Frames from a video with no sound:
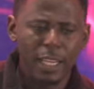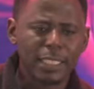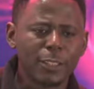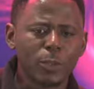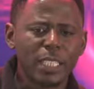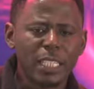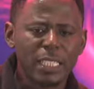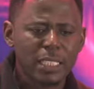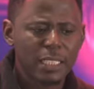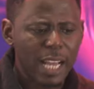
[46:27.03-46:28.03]
Listen to
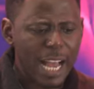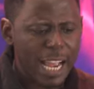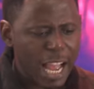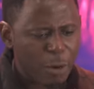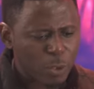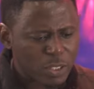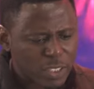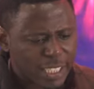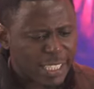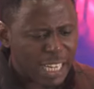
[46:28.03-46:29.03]
this. I, I was
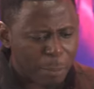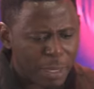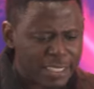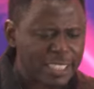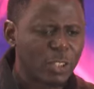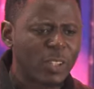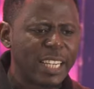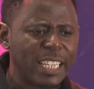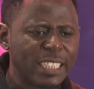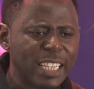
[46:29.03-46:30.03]
thinking and meditating
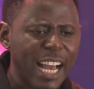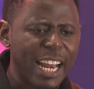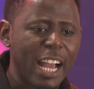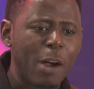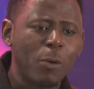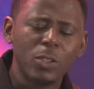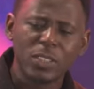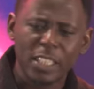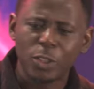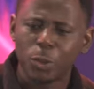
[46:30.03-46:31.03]
on this. And I, I want to
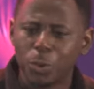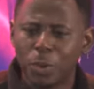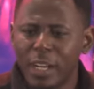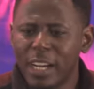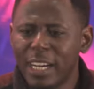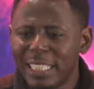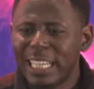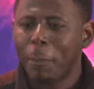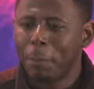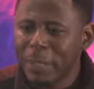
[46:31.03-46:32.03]
say to you
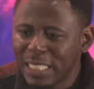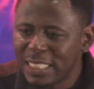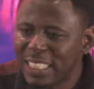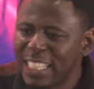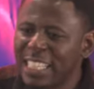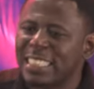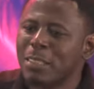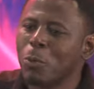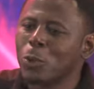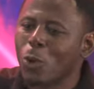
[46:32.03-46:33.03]
that peace is
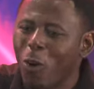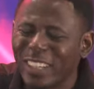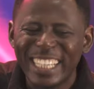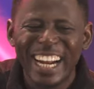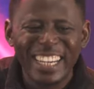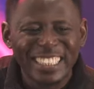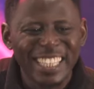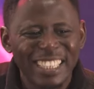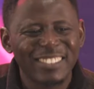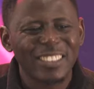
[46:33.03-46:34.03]
the most
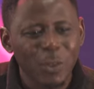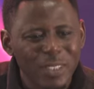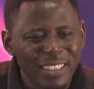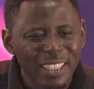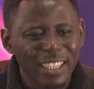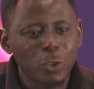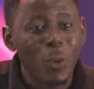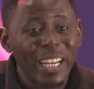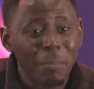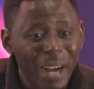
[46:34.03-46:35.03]
underrated resource
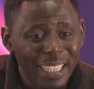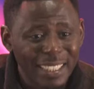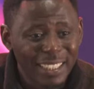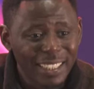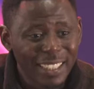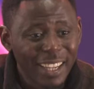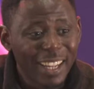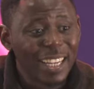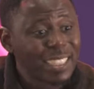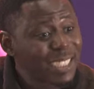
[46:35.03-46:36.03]
to any man.
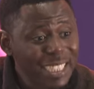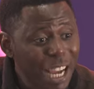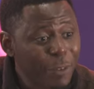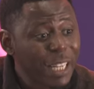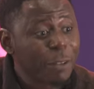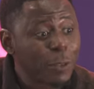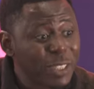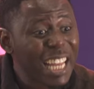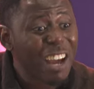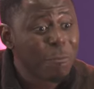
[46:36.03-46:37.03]
Listen, dear friend, if you
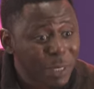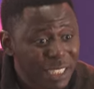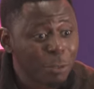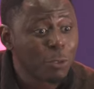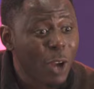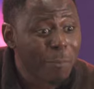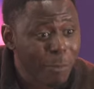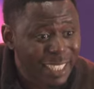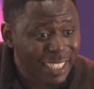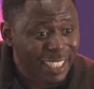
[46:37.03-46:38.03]
still have peace, even if you
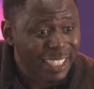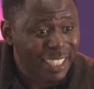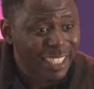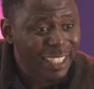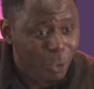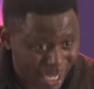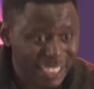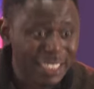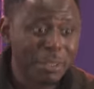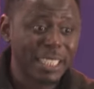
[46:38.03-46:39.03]
have money, you
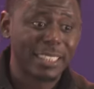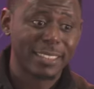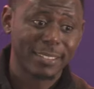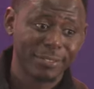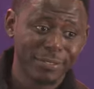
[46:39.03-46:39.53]
can still make it.